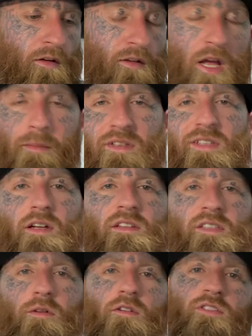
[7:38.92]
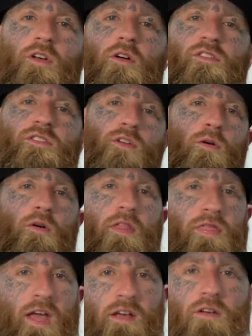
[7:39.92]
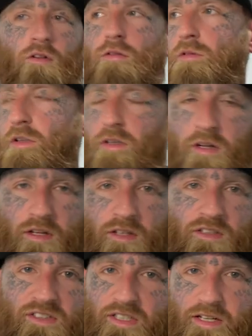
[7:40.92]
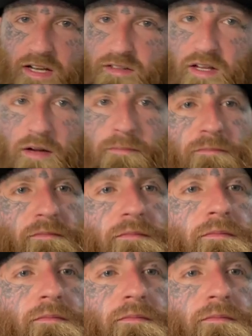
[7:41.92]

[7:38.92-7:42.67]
yeah, I'm excited to see how this goes. So thank you. See you next time.